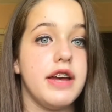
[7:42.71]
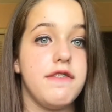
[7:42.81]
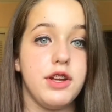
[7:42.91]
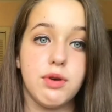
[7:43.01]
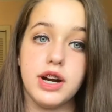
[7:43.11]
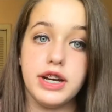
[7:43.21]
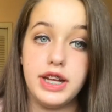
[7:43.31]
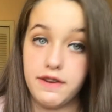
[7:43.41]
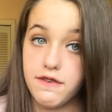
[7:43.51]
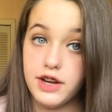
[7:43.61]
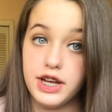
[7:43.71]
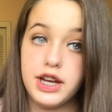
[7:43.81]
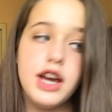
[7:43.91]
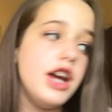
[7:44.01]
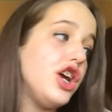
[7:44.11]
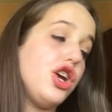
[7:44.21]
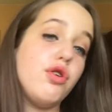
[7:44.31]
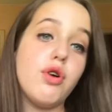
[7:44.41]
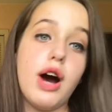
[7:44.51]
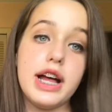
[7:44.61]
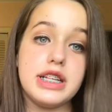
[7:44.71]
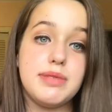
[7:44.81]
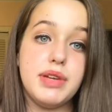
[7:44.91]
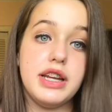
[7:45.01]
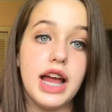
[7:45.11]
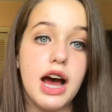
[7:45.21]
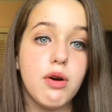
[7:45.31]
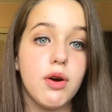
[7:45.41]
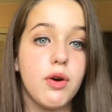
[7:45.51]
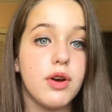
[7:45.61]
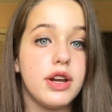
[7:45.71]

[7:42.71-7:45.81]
if you are a neat freak, you don't have to spend an hour